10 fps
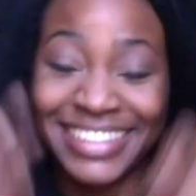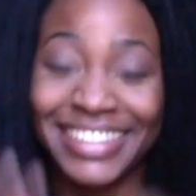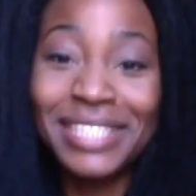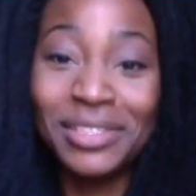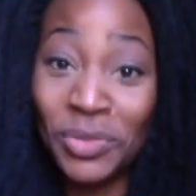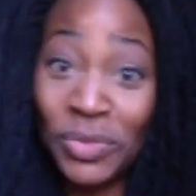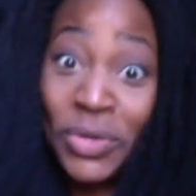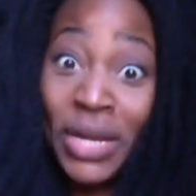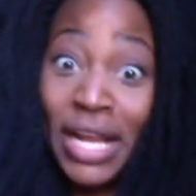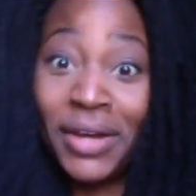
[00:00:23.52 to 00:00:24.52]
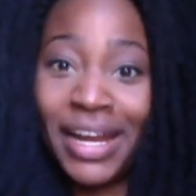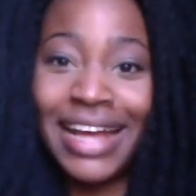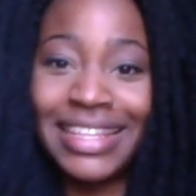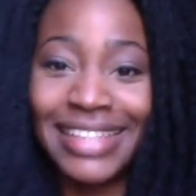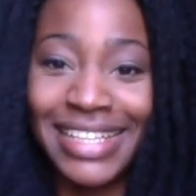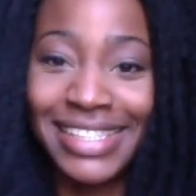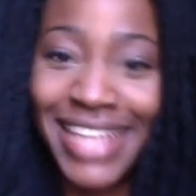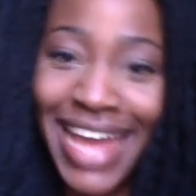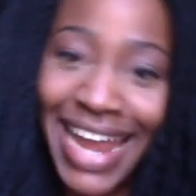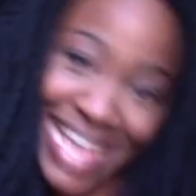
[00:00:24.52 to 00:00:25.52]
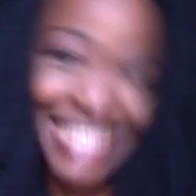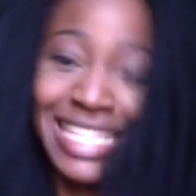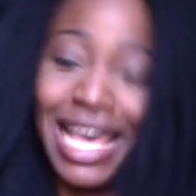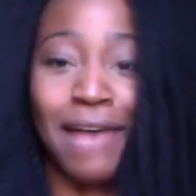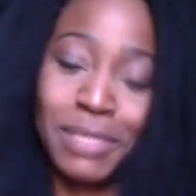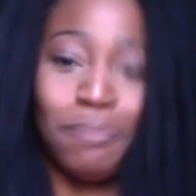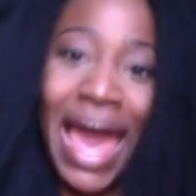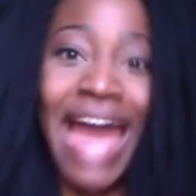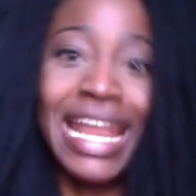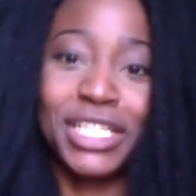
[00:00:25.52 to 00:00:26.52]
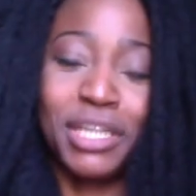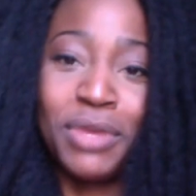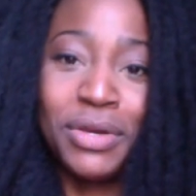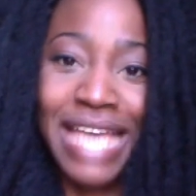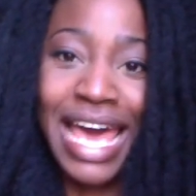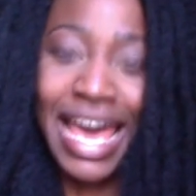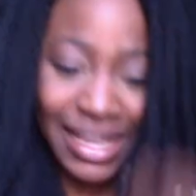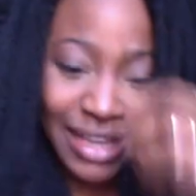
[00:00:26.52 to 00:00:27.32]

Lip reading: That's you didn't know that I danced to that Spanish music.